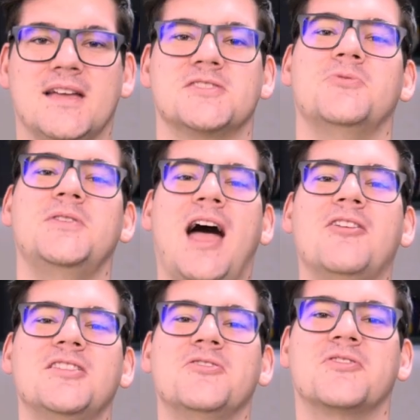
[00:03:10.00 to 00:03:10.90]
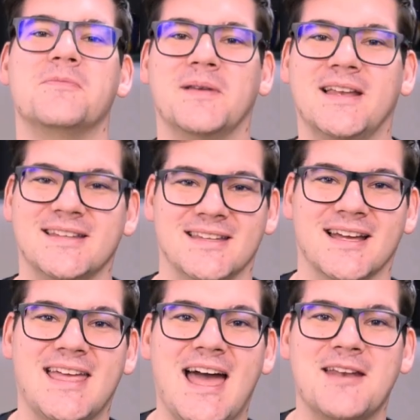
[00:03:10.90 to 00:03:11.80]
So now that you've completed the
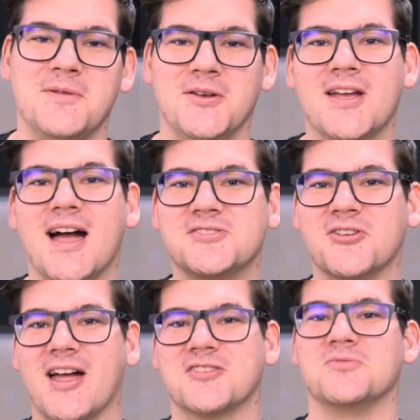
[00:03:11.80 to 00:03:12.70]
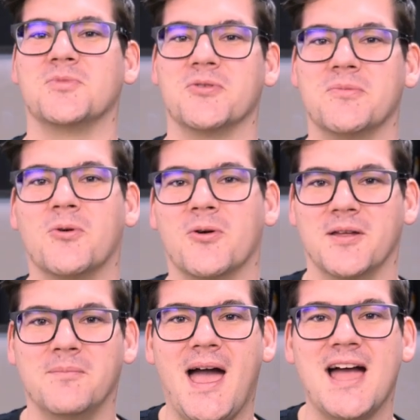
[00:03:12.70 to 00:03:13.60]
Academy and you got your actionable
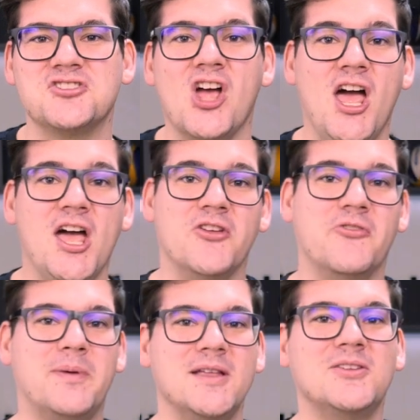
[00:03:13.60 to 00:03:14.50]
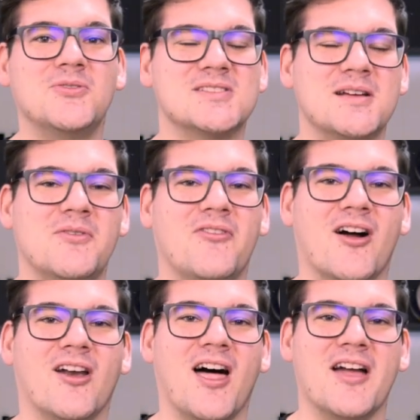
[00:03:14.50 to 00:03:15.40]
reporting badge, you've been to some of
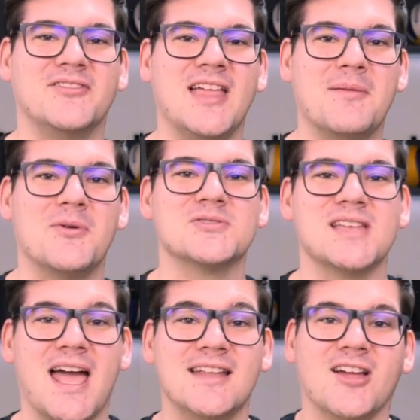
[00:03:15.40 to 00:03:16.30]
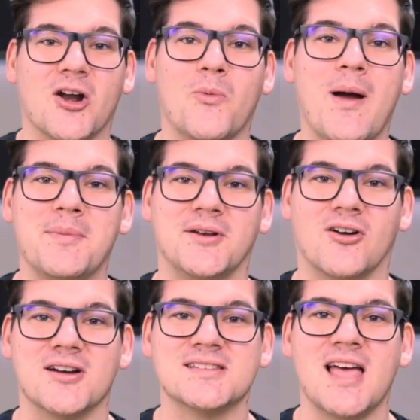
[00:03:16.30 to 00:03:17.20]
our live demos and our
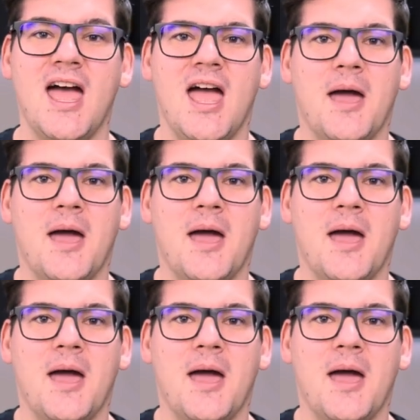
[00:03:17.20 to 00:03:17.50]
webinars,